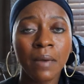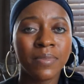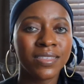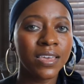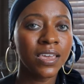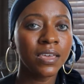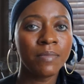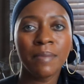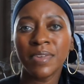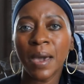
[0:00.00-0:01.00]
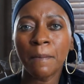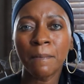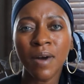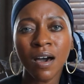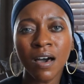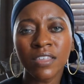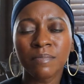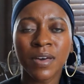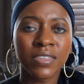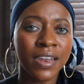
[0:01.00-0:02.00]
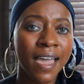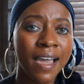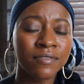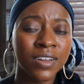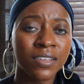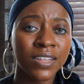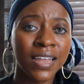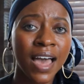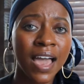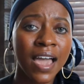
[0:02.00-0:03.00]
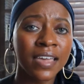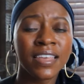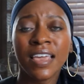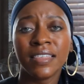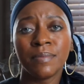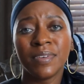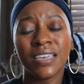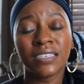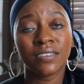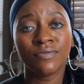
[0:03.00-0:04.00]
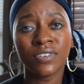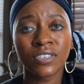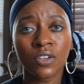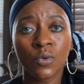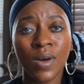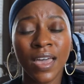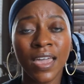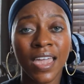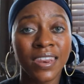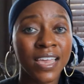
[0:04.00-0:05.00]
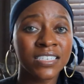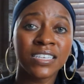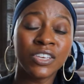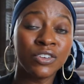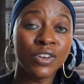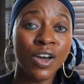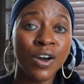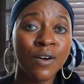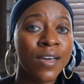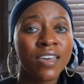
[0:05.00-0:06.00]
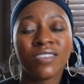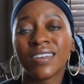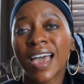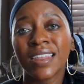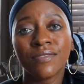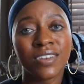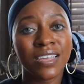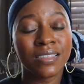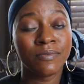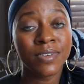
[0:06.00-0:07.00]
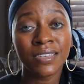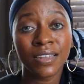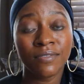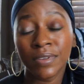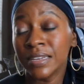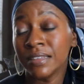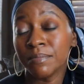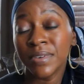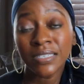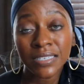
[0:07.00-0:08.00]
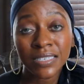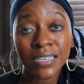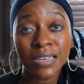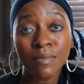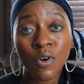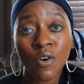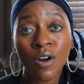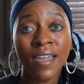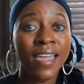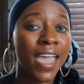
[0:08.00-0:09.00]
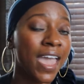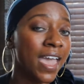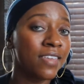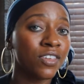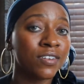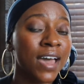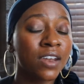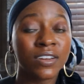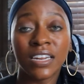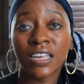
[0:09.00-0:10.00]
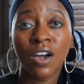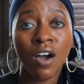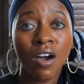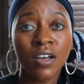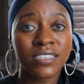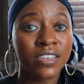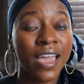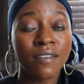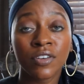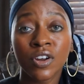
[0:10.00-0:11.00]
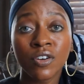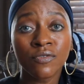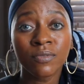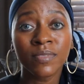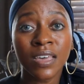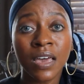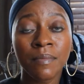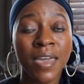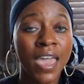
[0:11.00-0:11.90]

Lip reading: But then maybe a month and a half down the line, they begin to fizzle away, and next thing you know, they're not even in the business anymore, and they're not on any calls, and you haven't heard from them,